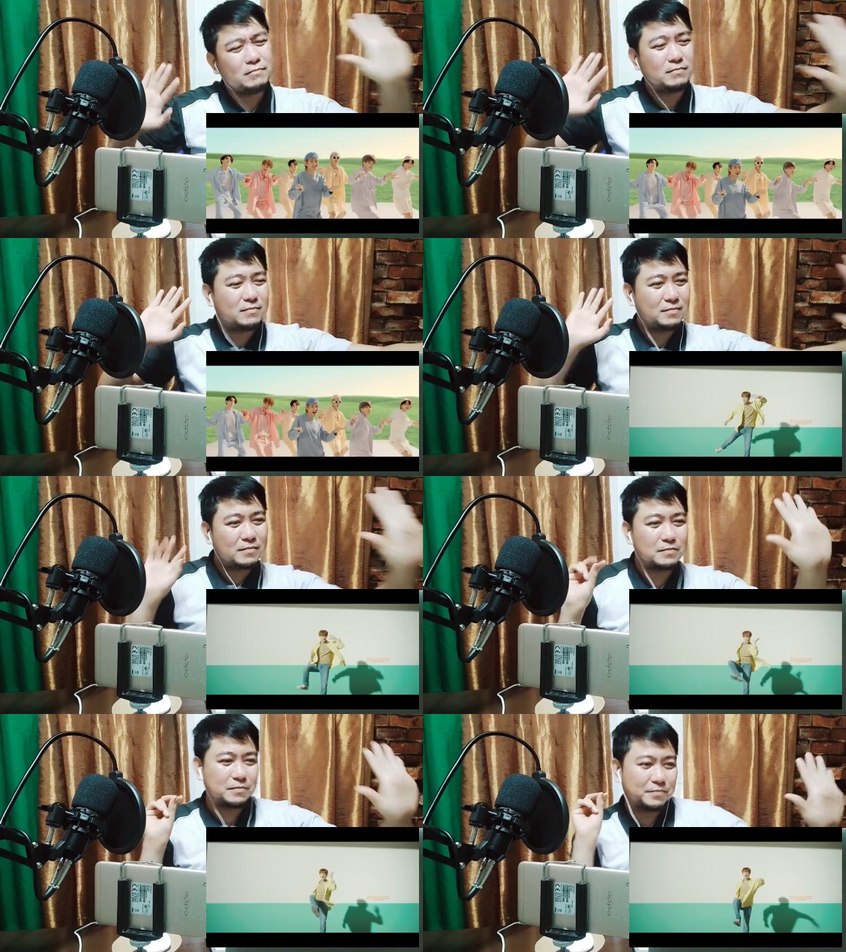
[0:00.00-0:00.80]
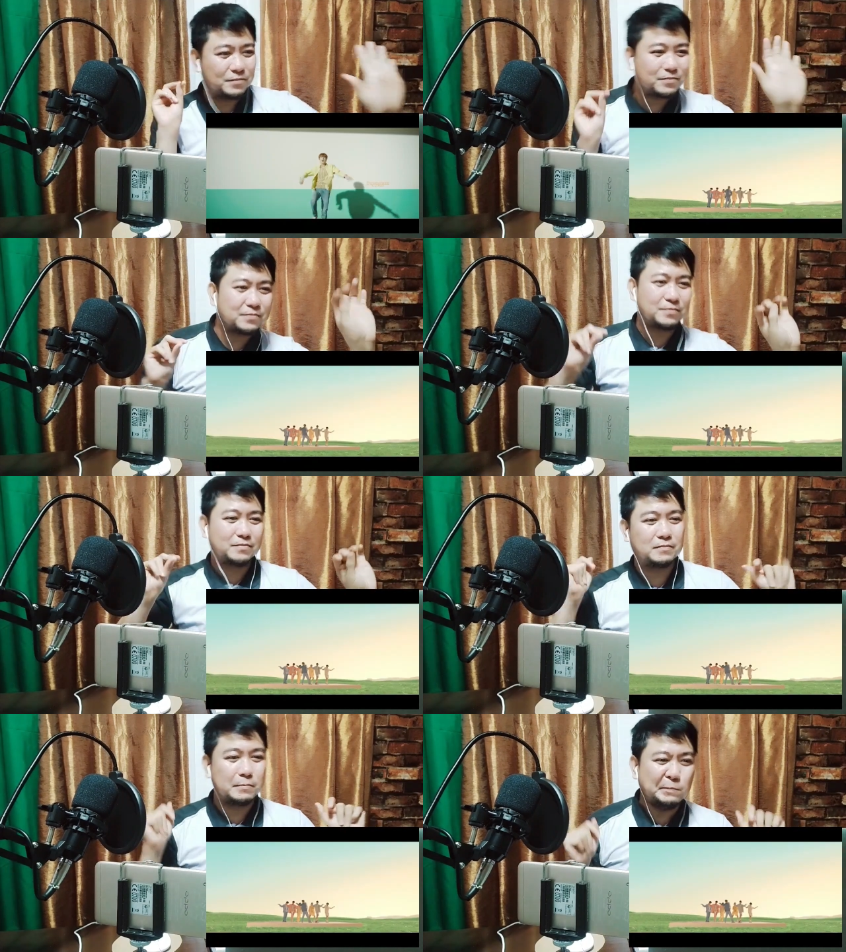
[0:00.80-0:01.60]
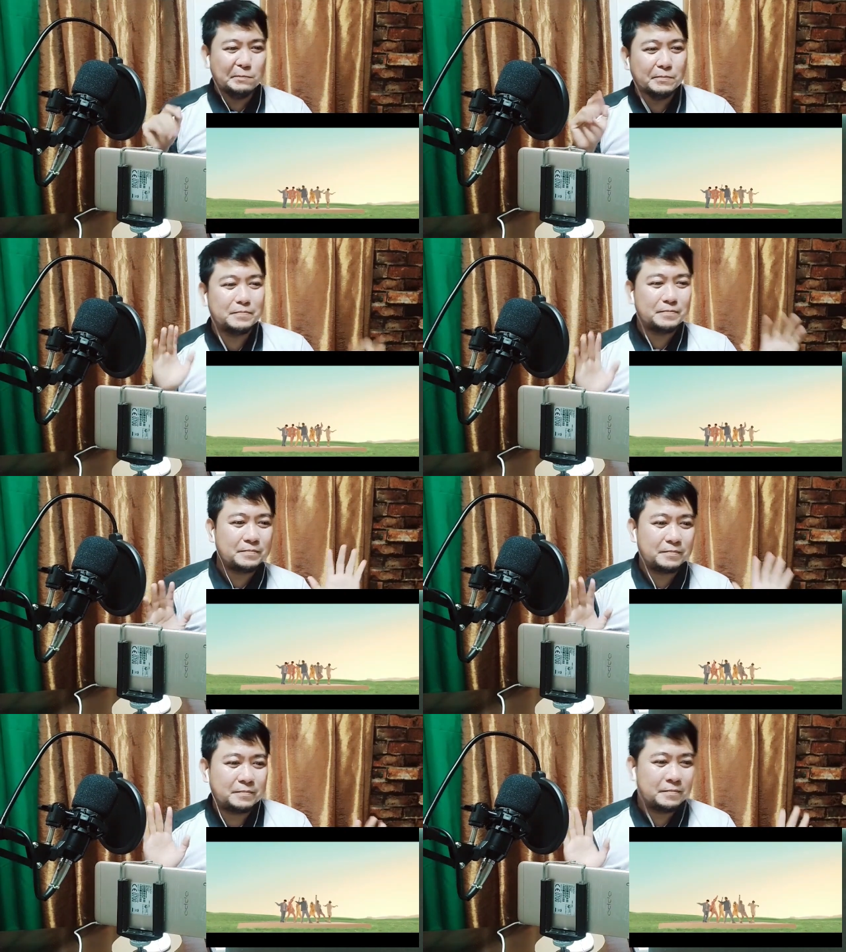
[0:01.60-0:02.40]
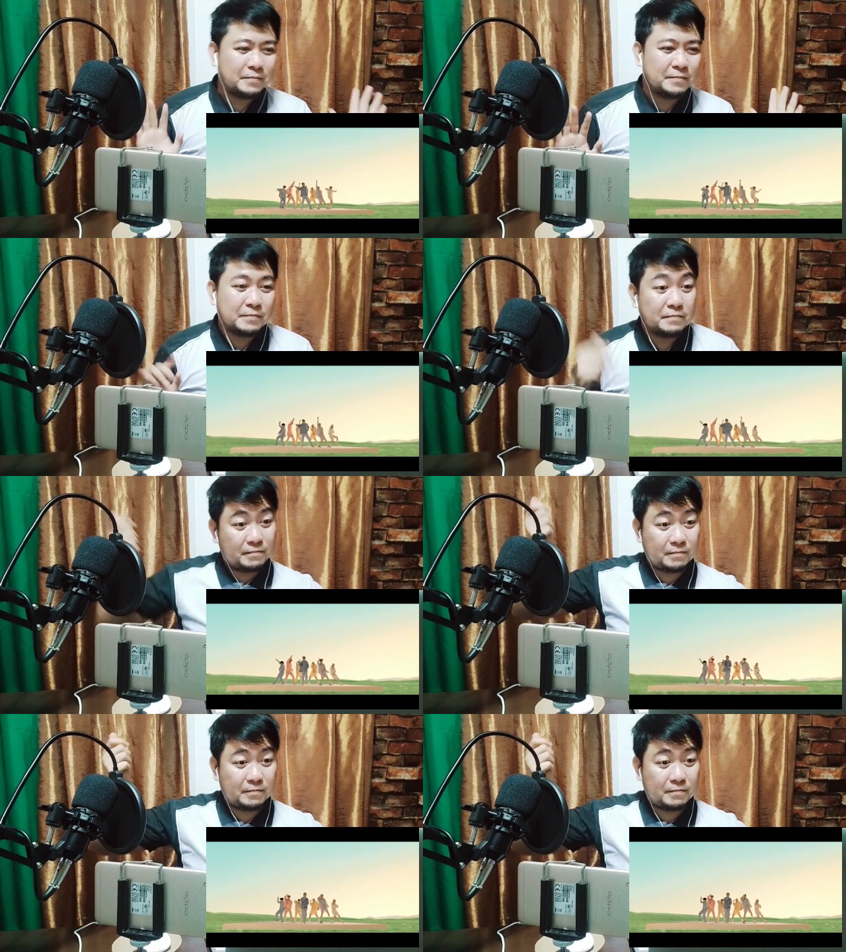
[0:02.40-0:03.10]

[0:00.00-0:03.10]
(no one is talking)